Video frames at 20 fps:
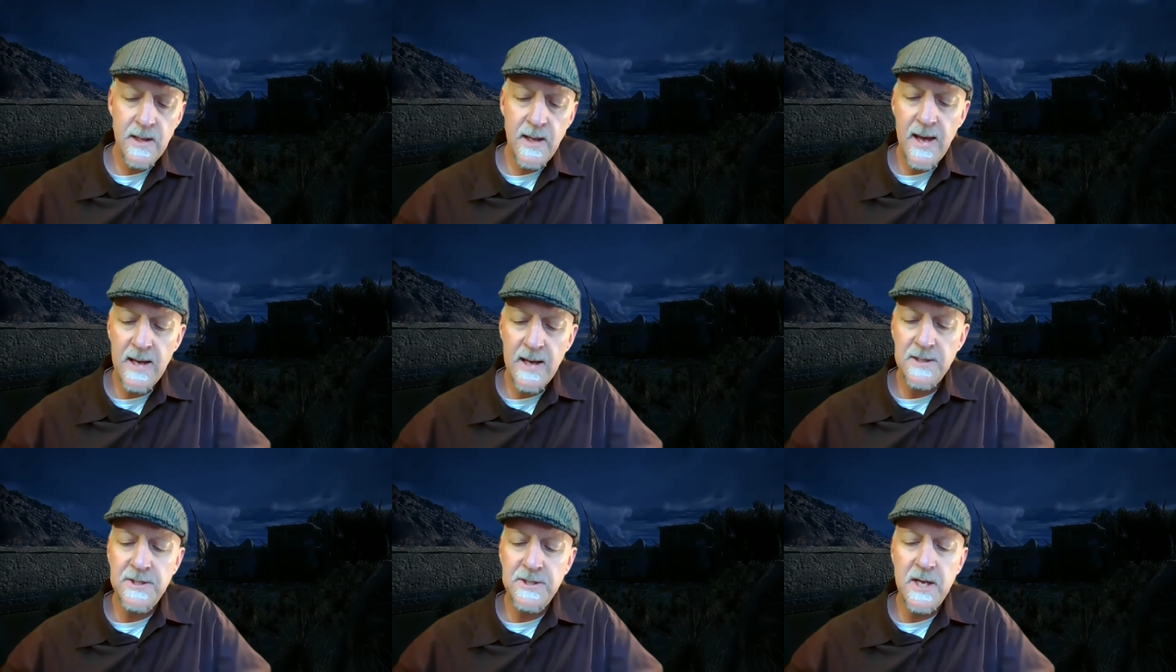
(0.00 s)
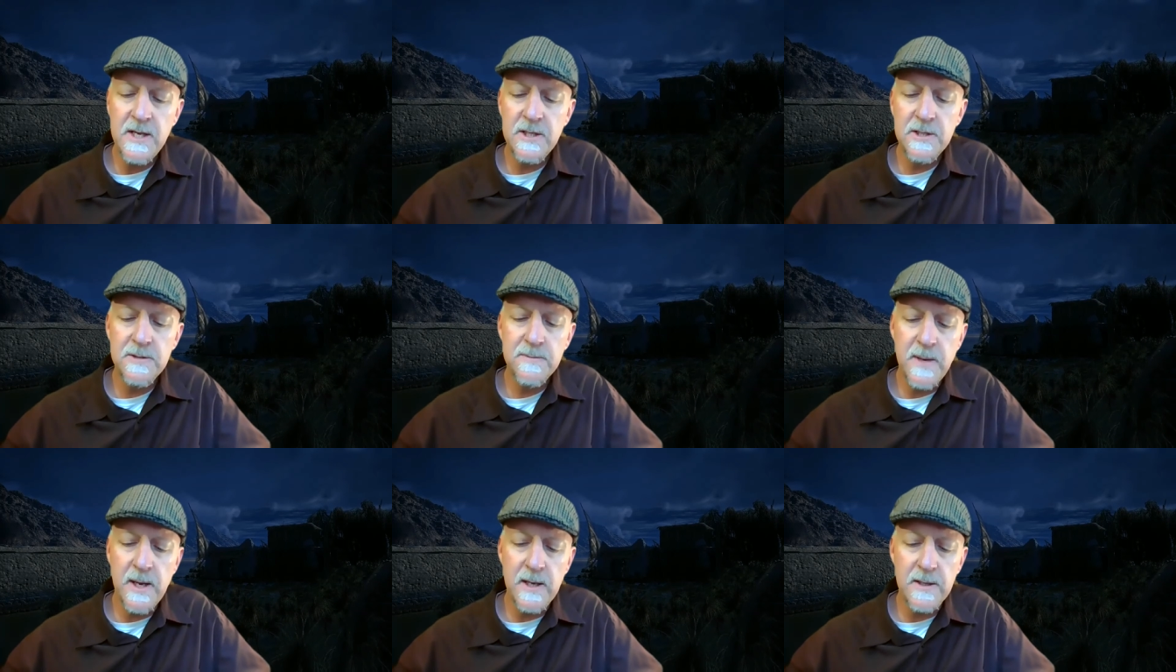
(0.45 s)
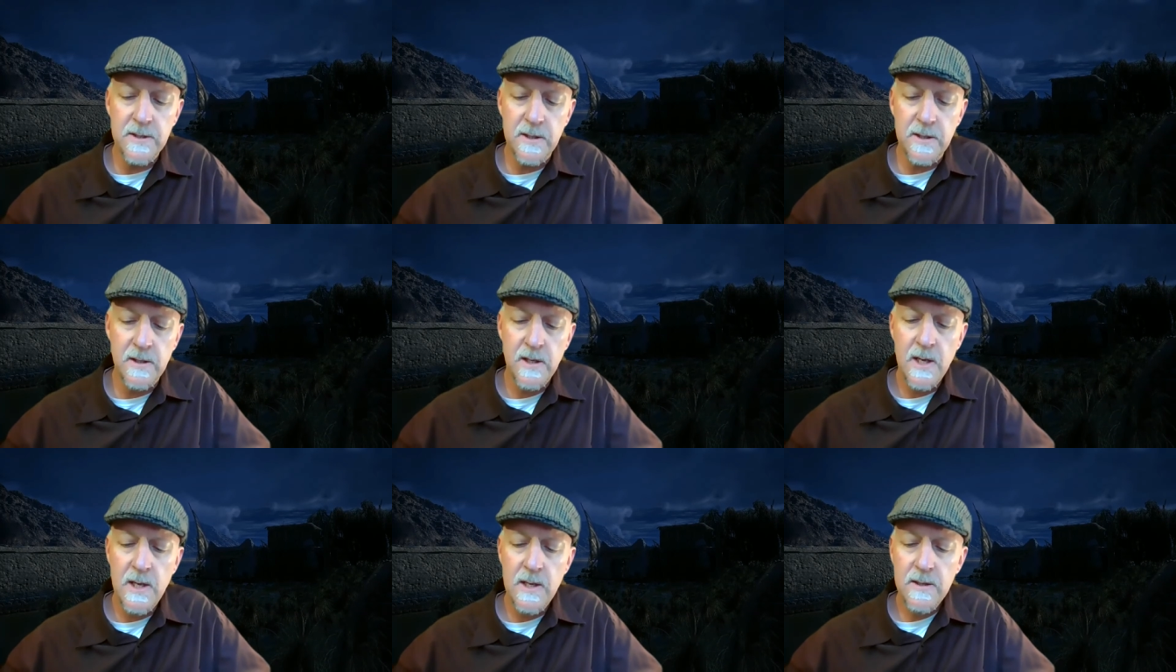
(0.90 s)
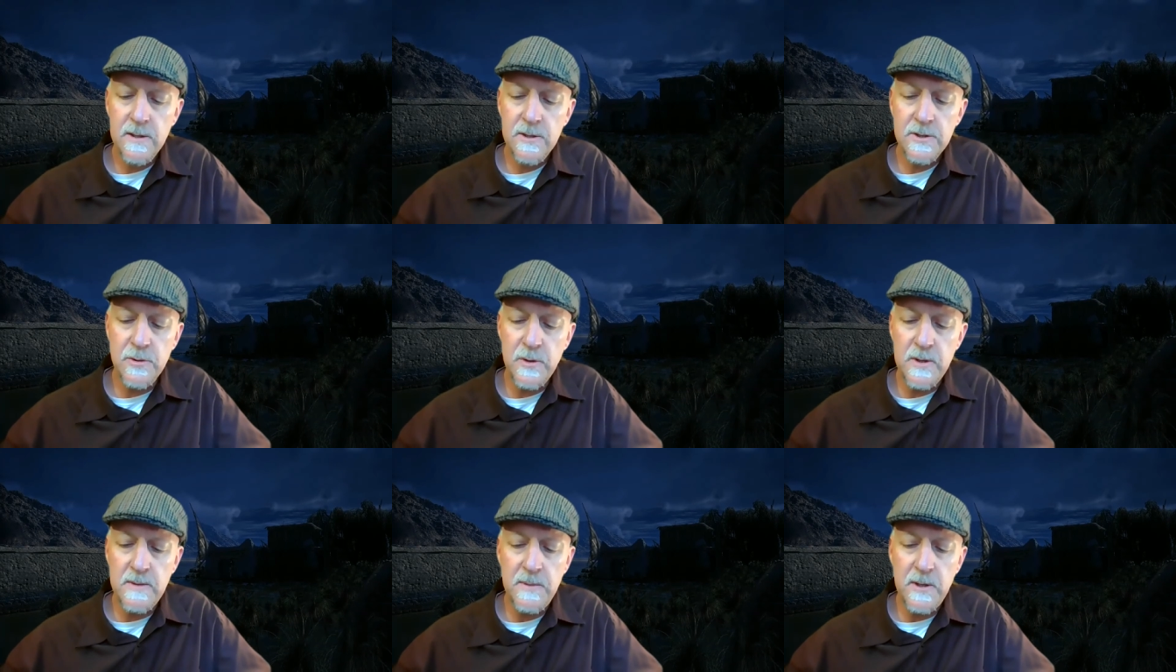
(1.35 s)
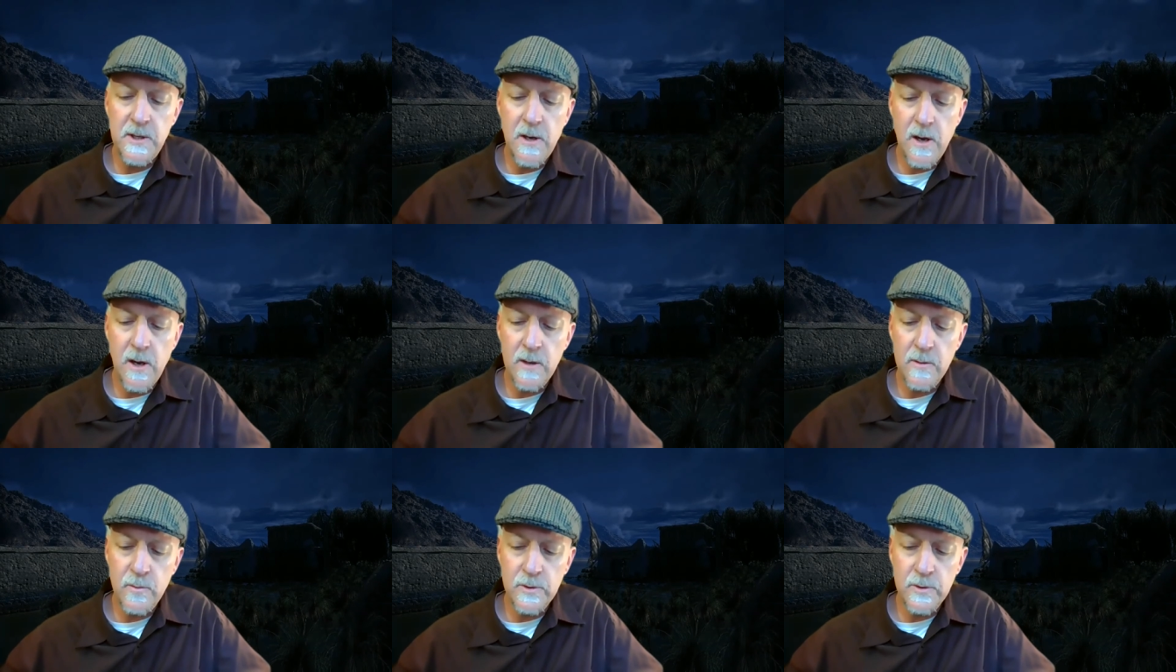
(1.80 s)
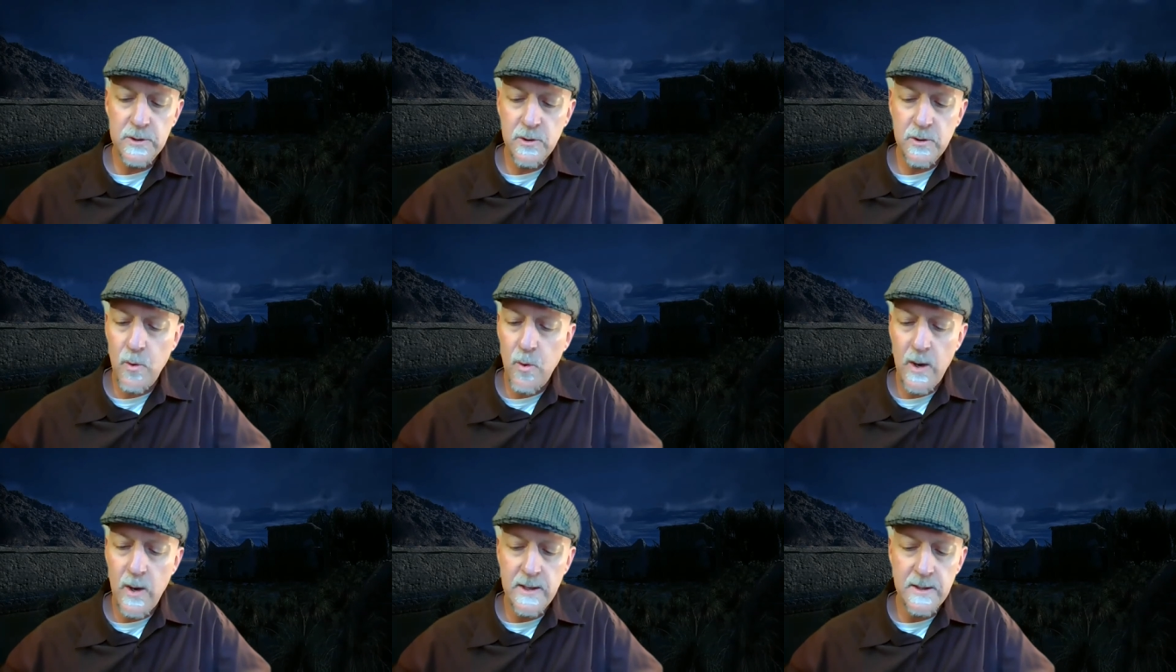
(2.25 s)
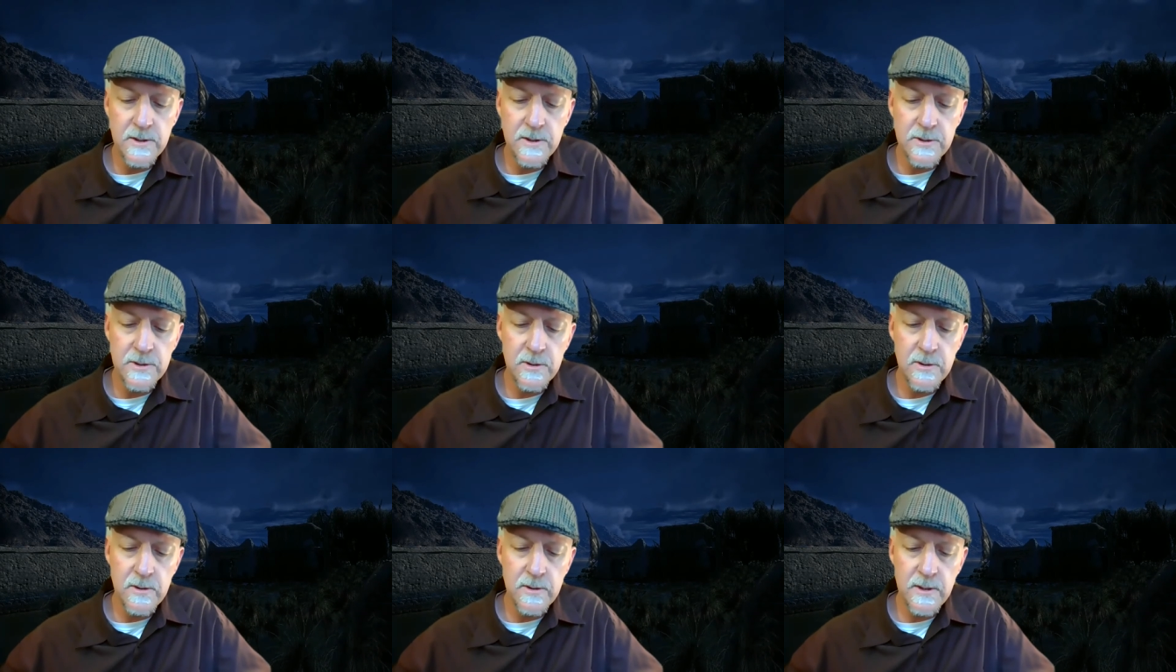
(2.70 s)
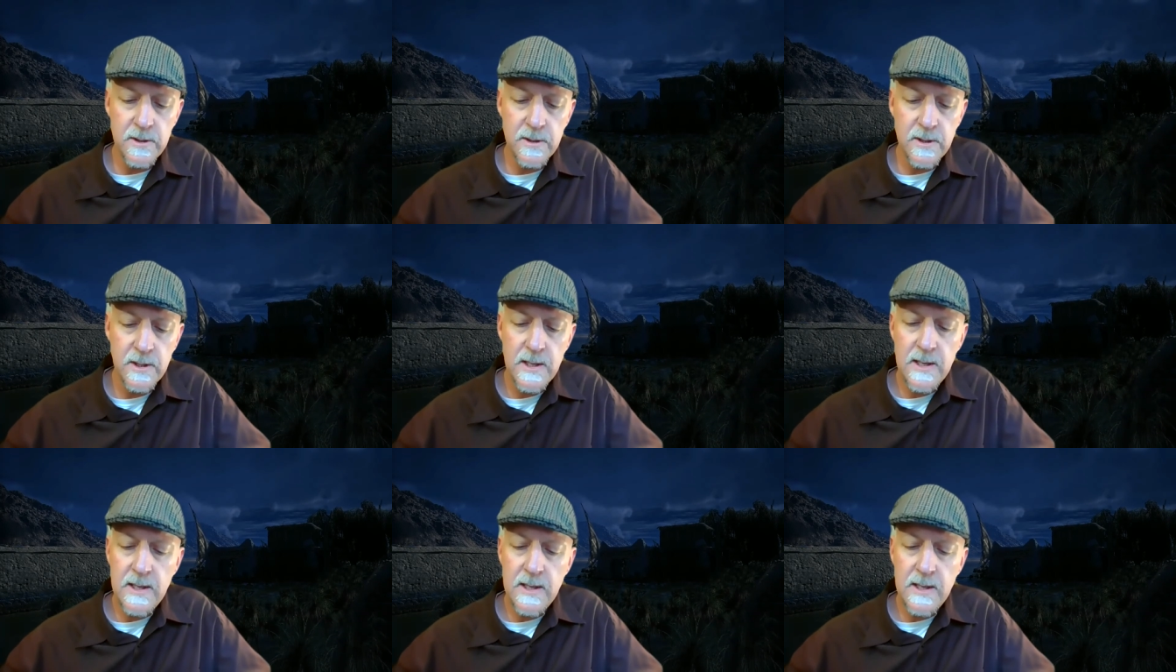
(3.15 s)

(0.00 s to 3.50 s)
As he had expected, the street beyond was quite deserted.